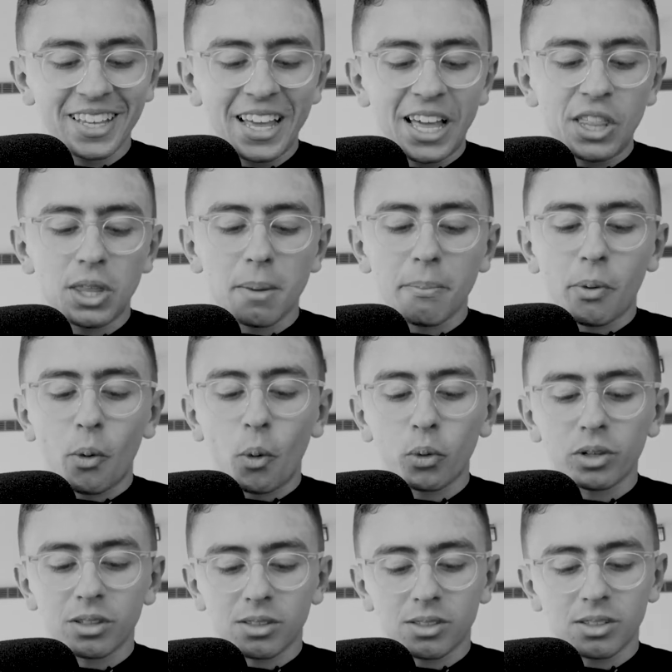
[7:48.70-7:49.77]
The
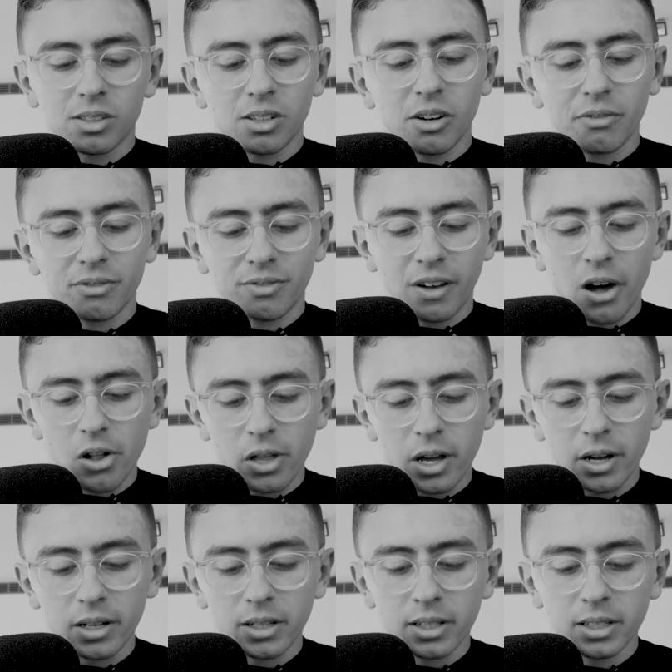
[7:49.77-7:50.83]
importance of
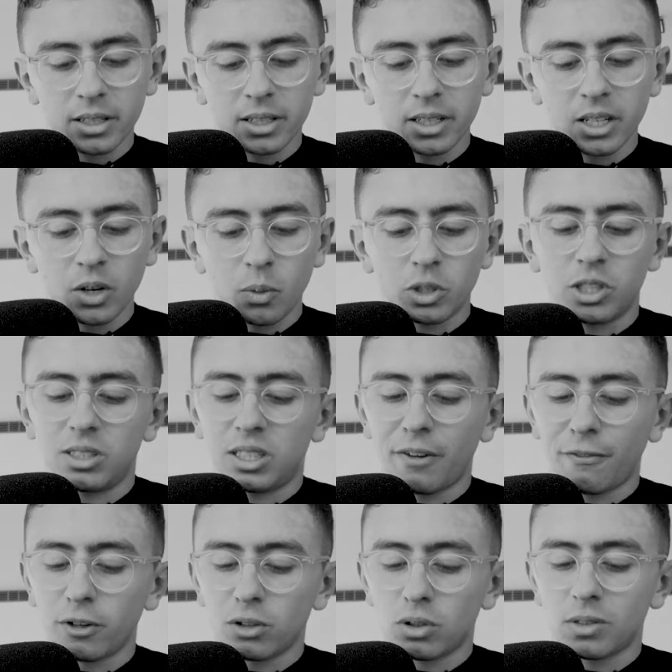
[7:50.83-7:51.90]
failure, which is
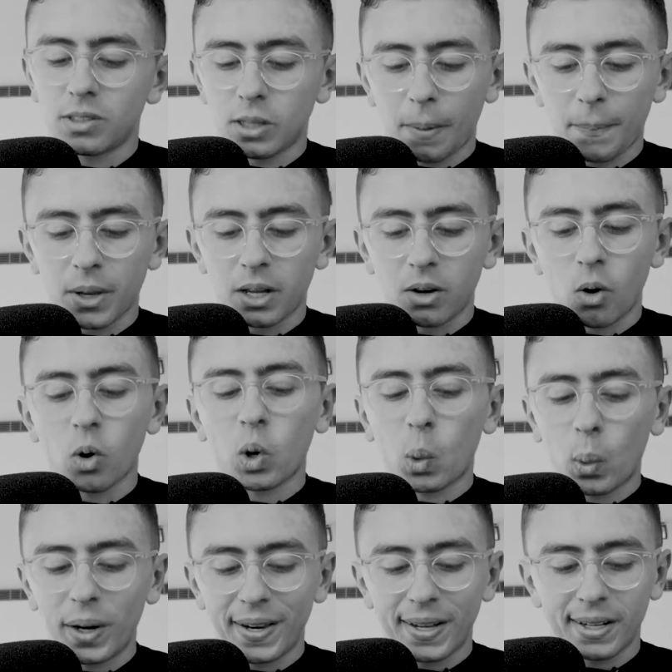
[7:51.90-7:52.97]
different to stopping or
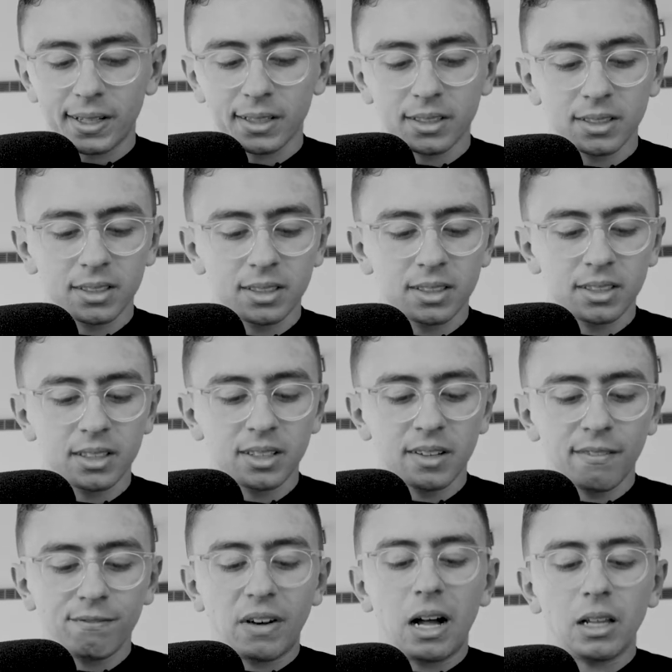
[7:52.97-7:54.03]
quitting.
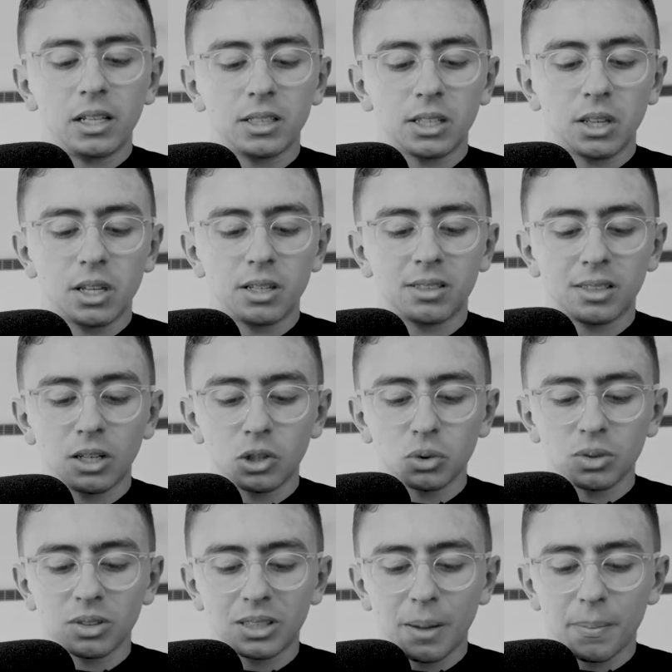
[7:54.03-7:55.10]
Failures are the essential
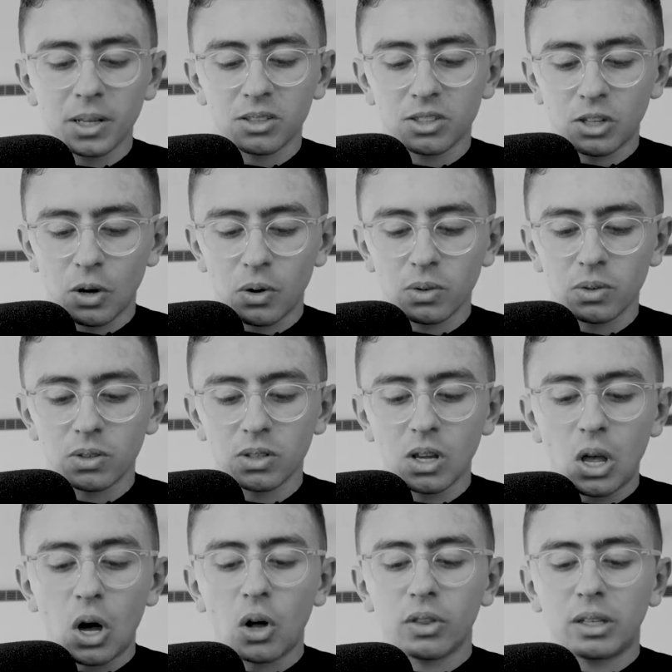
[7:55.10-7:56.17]
stepping stones
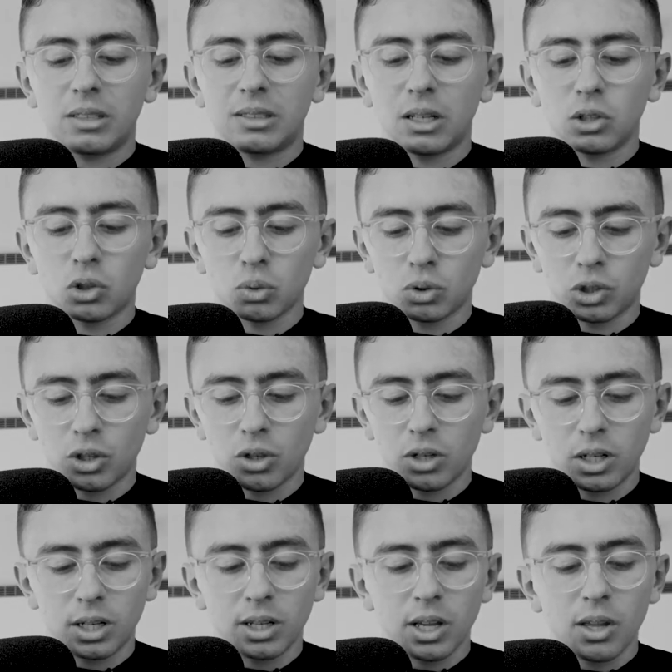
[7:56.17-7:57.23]
on the essential
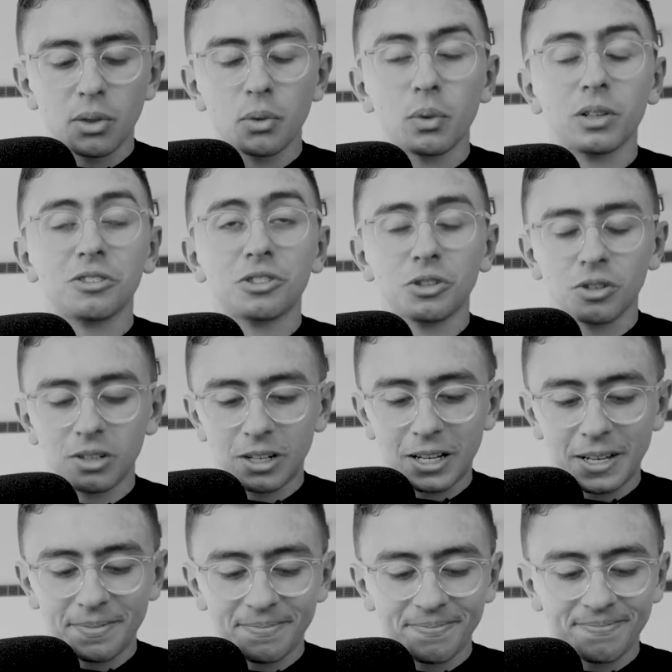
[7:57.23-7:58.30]
journey through
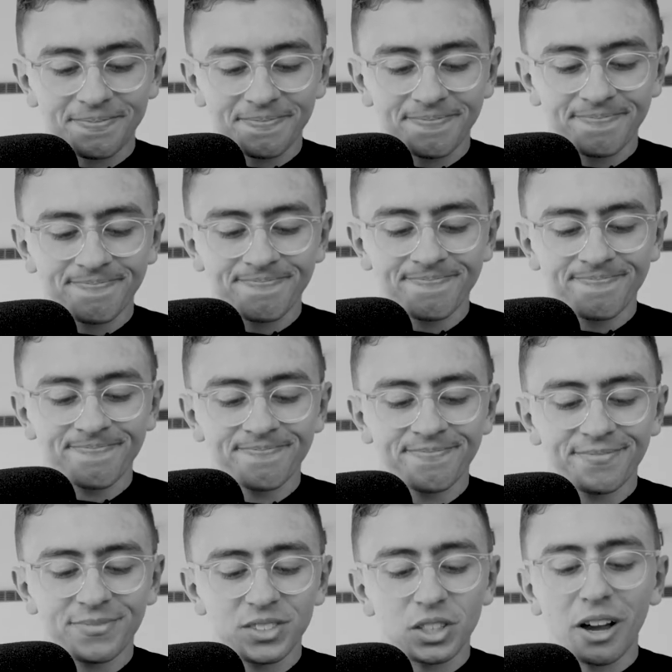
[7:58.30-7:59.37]
uncertainty.
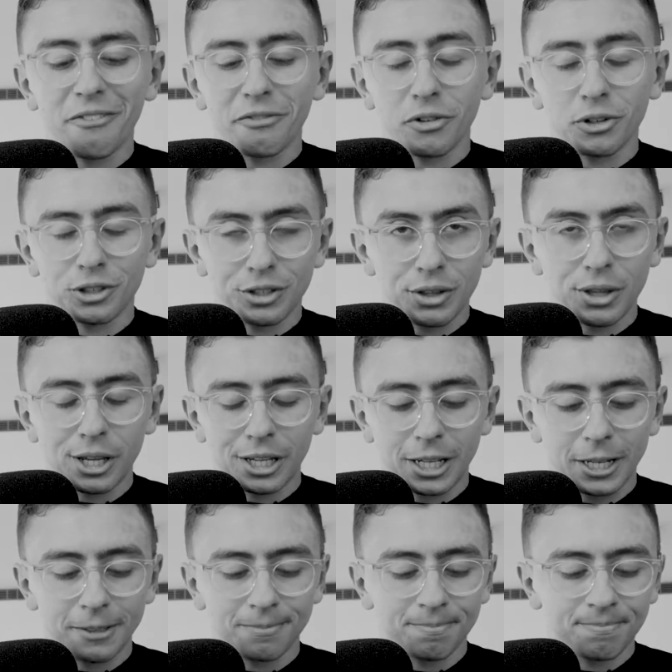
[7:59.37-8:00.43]
Divergent
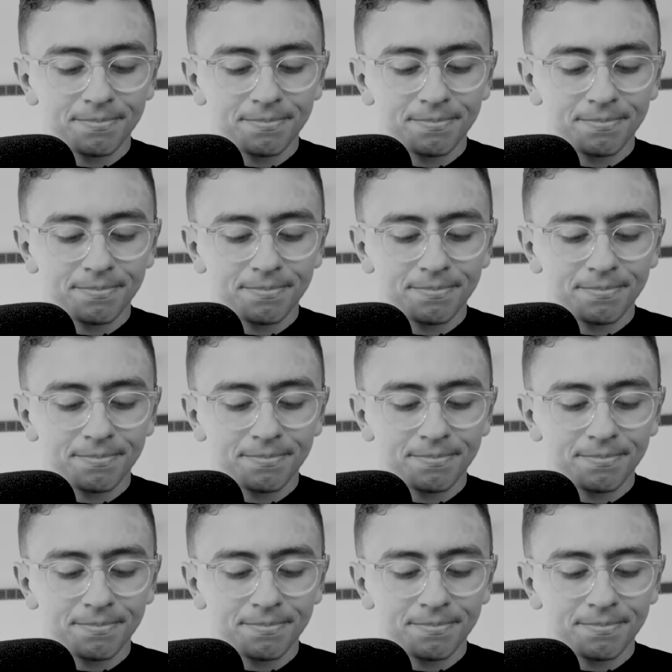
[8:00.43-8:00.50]
thinking.